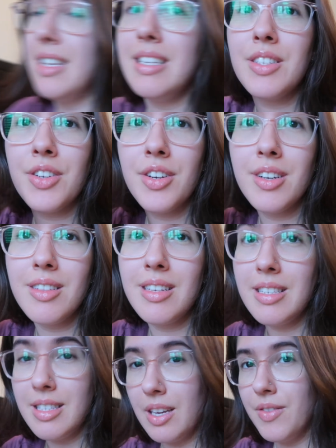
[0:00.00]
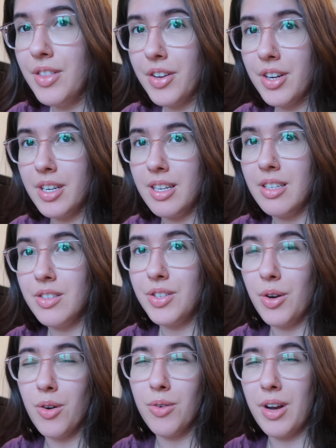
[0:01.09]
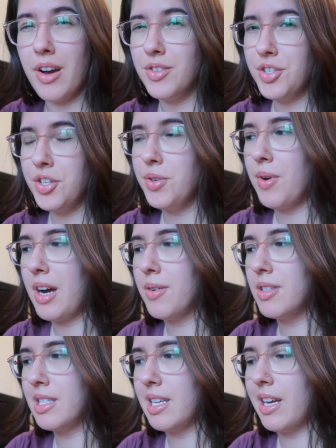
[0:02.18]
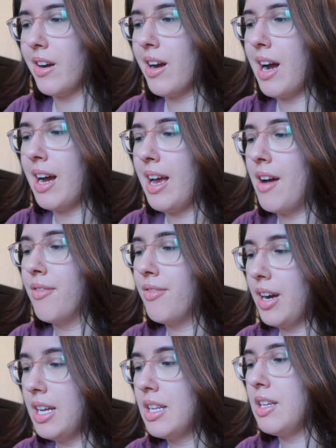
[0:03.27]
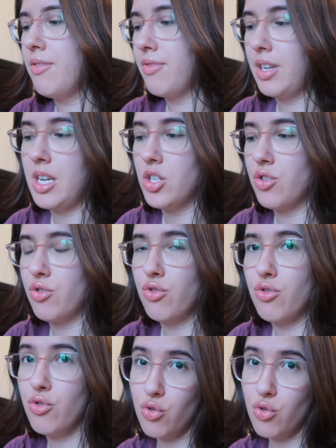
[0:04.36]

is currently 7:30, so around 2 hours later, I have finally finished.